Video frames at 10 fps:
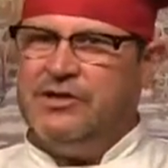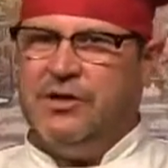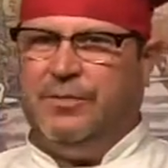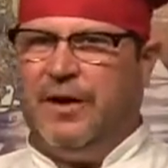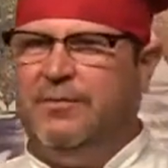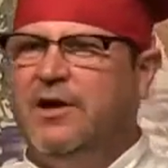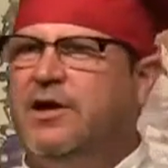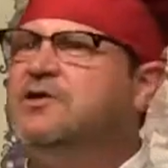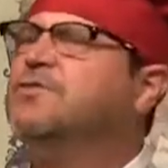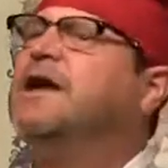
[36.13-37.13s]
Superb.
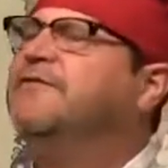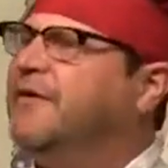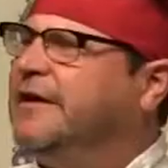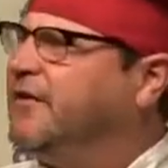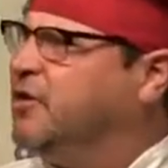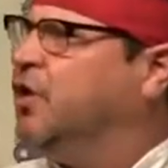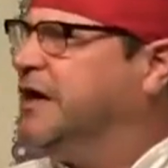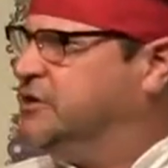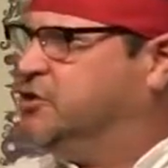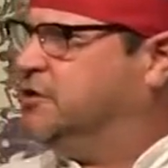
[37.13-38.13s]
Who's ready for another
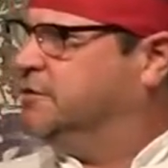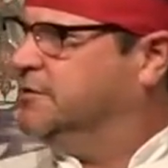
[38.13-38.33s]
course?